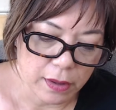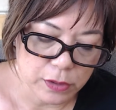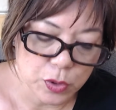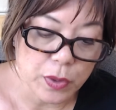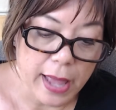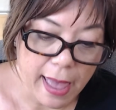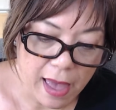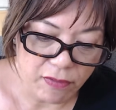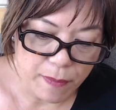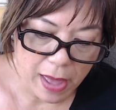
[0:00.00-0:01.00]

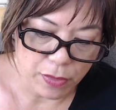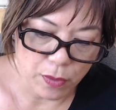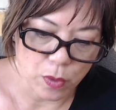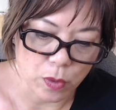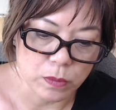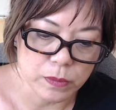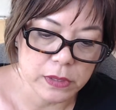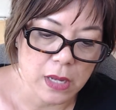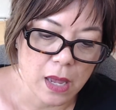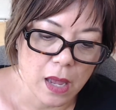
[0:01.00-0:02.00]
2.5-bath
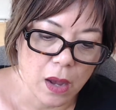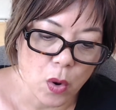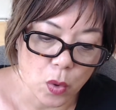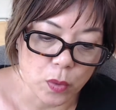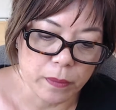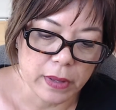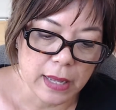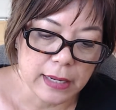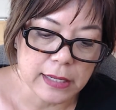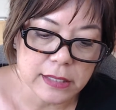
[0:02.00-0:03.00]
home
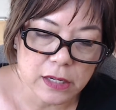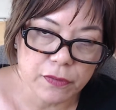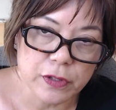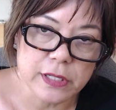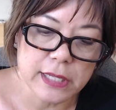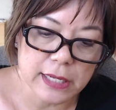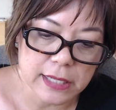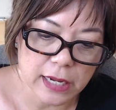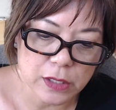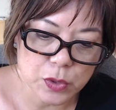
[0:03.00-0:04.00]
listed for
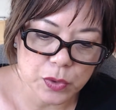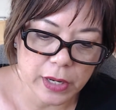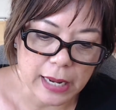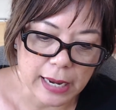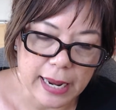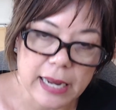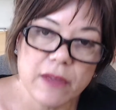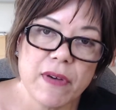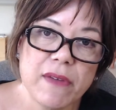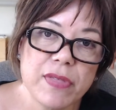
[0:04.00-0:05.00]

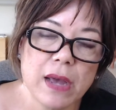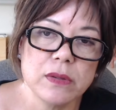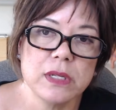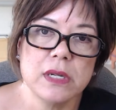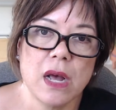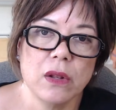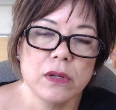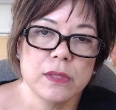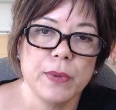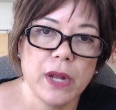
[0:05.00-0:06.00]

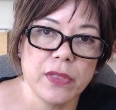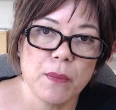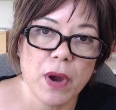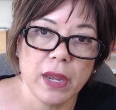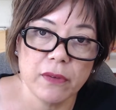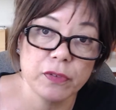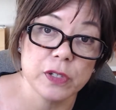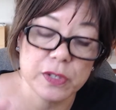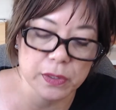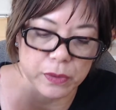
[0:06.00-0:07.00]
$685,000, been on the market for
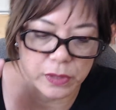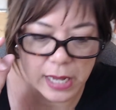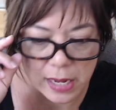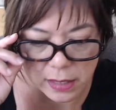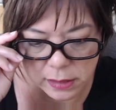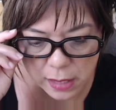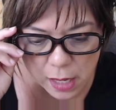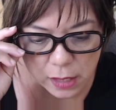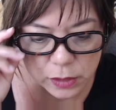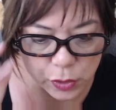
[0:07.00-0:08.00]
0 days.
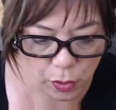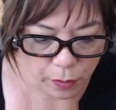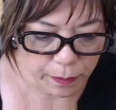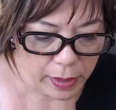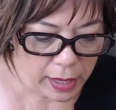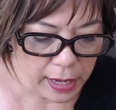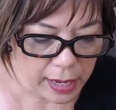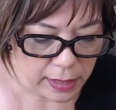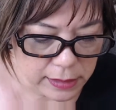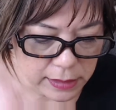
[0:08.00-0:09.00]
So
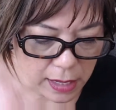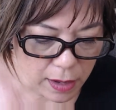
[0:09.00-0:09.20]
it's